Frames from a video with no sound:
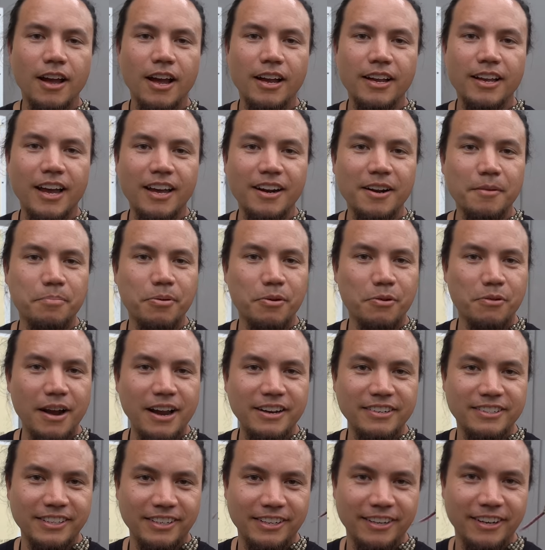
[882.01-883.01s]
I got a
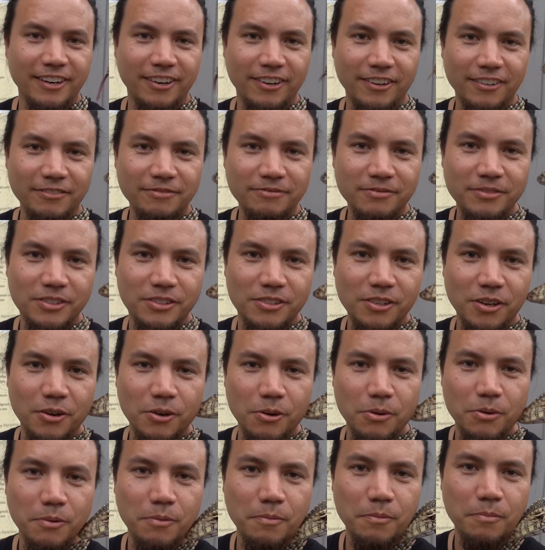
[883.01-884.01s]
Parenti here.
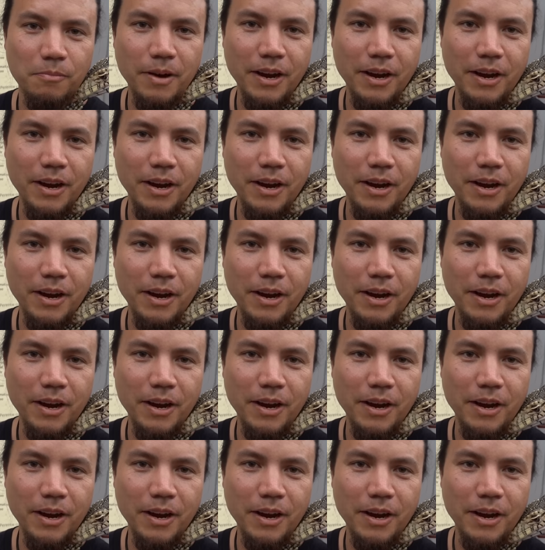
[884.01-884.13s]
So